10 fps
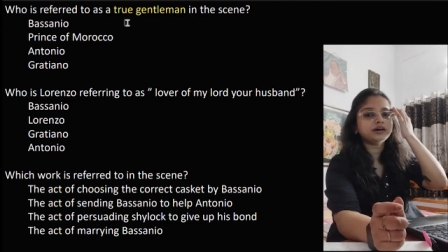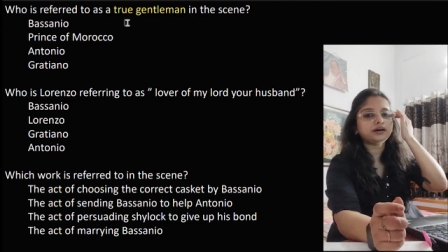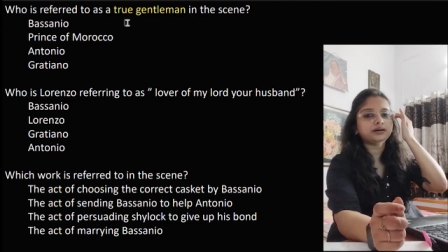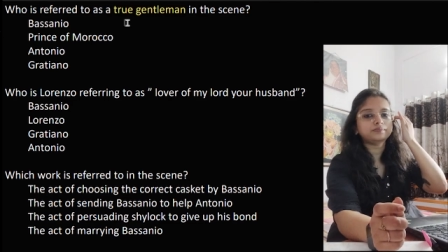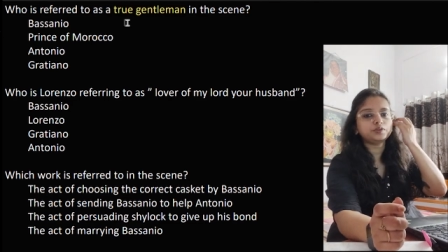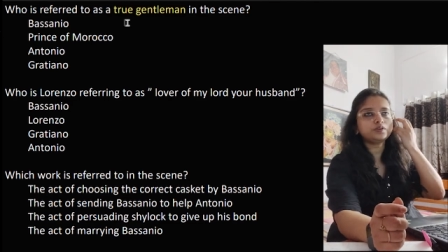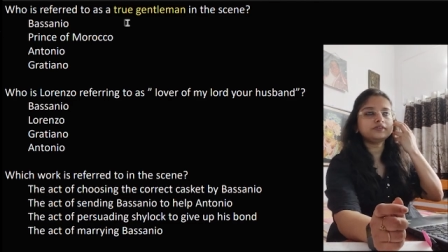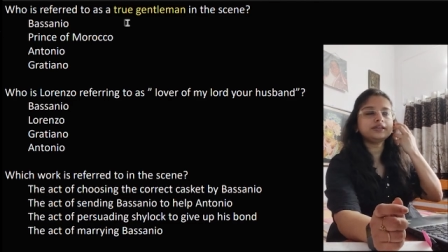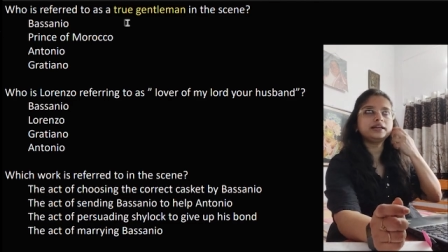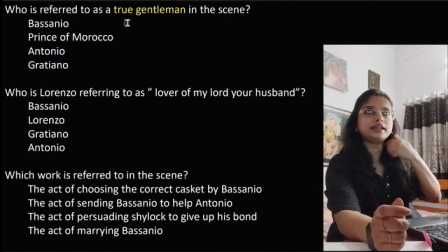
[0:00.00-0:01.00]
uh, you know,
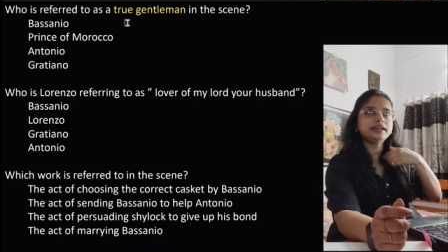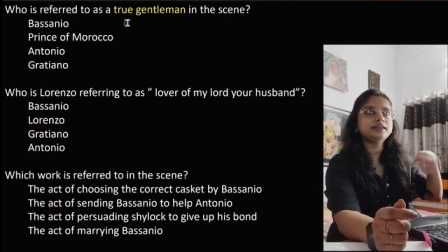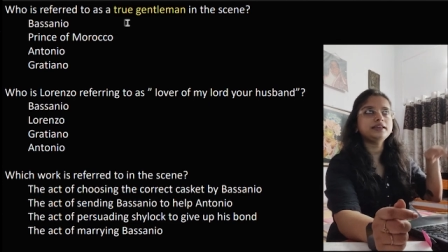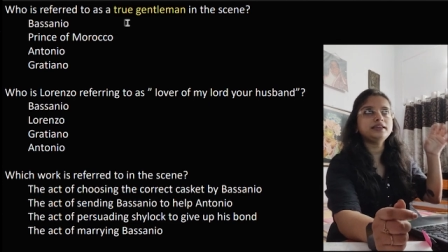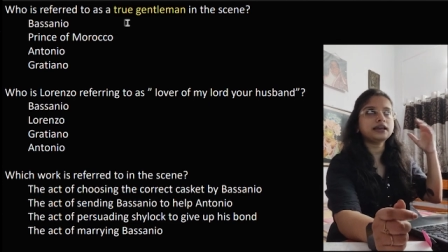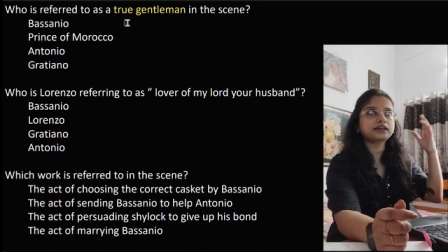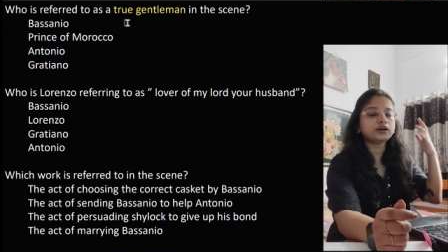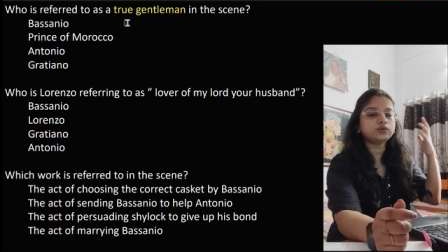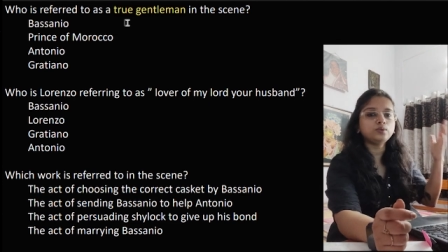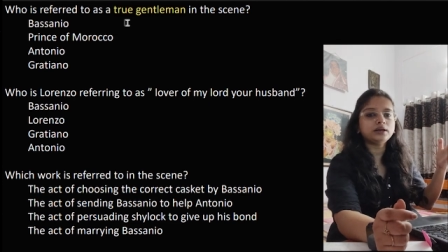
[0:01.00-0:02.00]
recollect ki kya
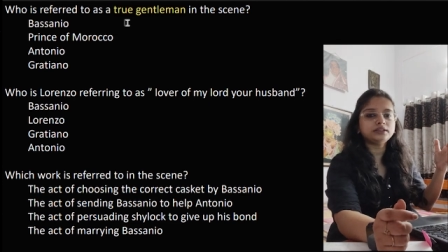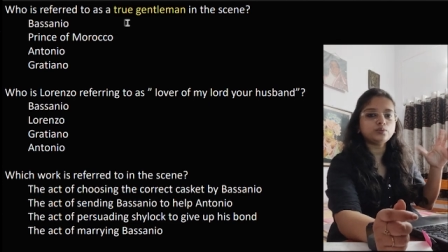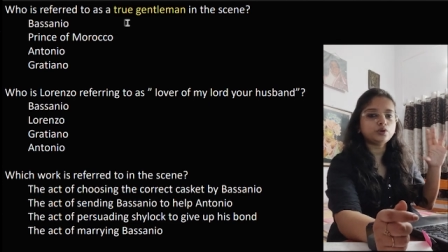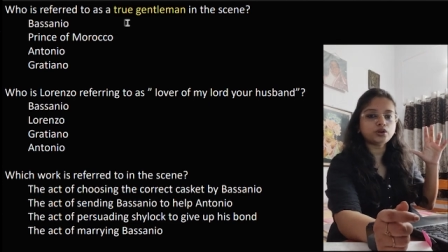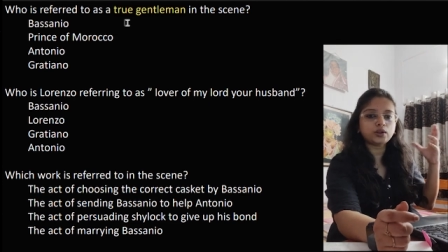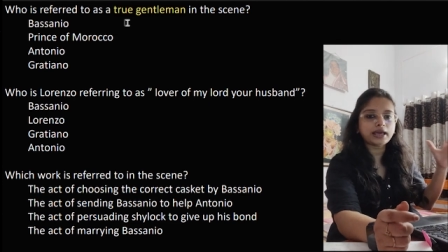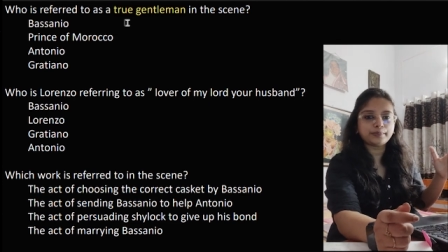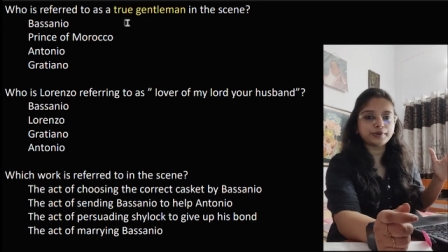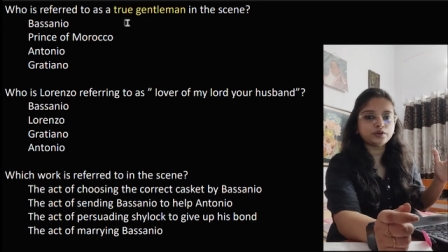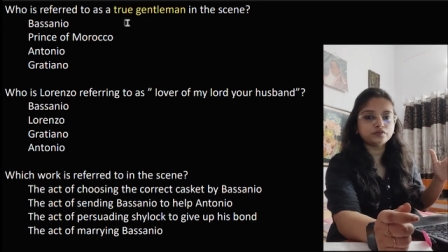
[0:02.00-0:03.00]
kya hua tha, what all
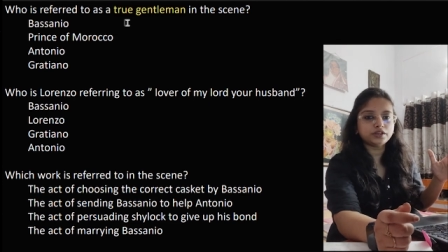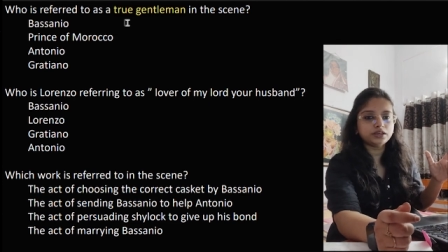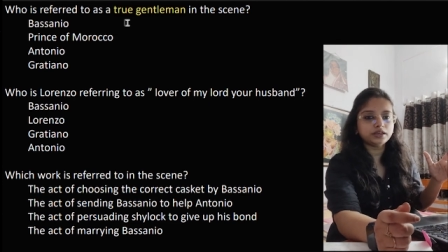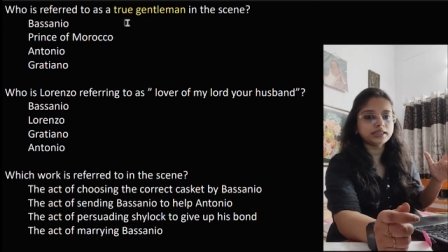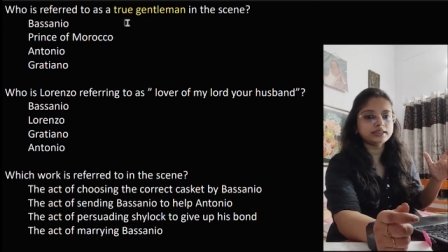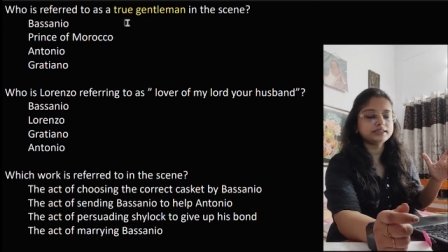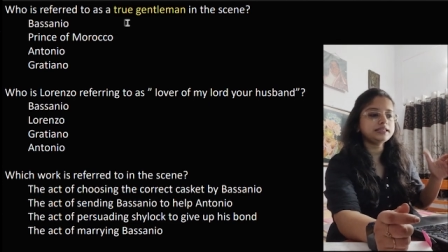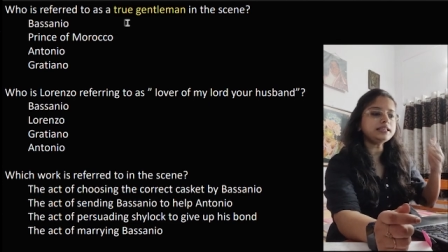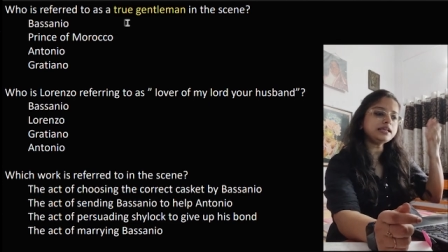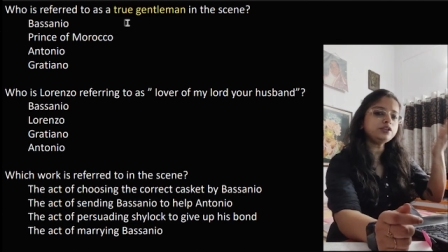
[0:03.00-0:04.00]
happened over here in this
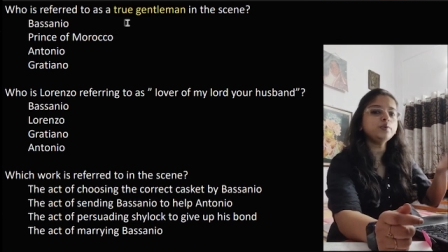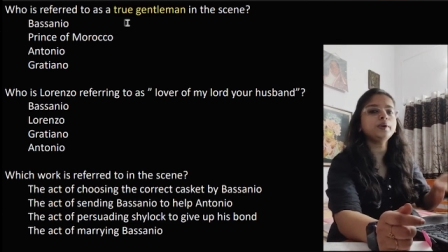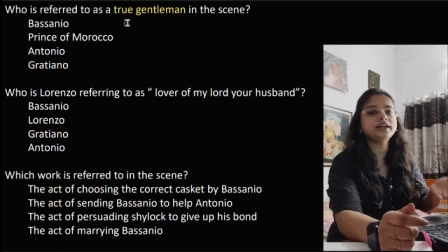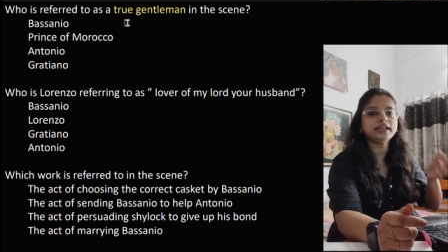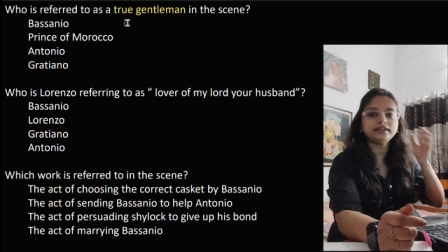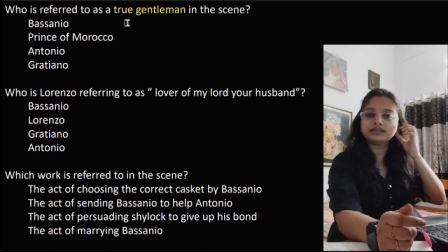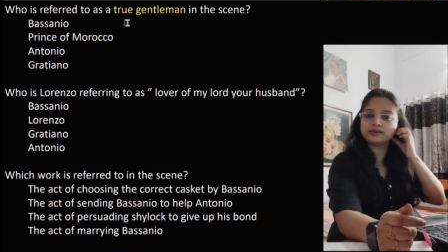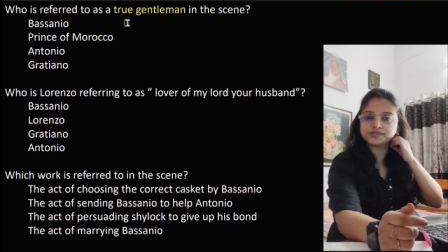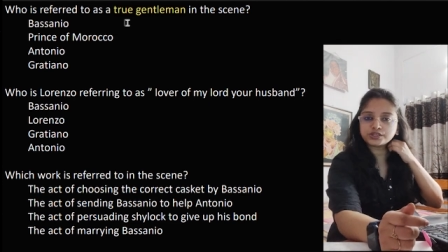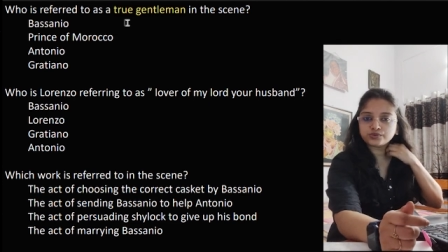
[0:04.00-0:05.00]
scene and you can take the
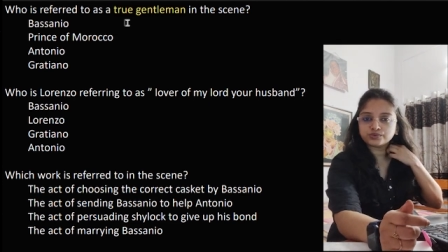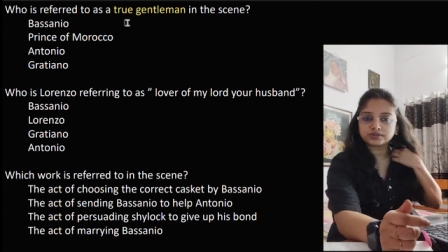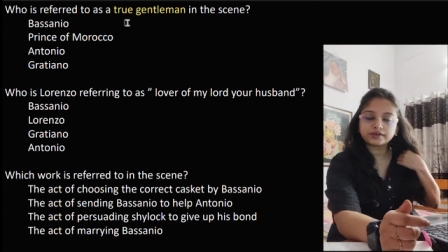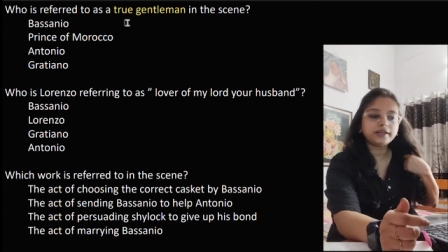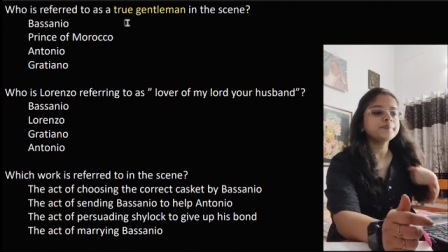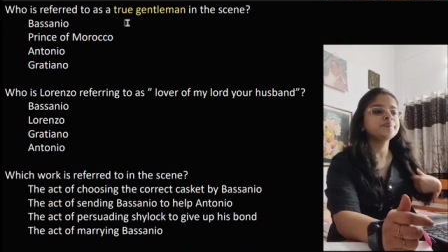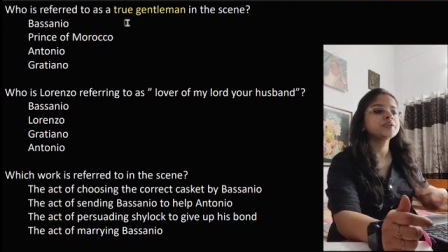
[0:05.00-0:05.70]
MCQs, right?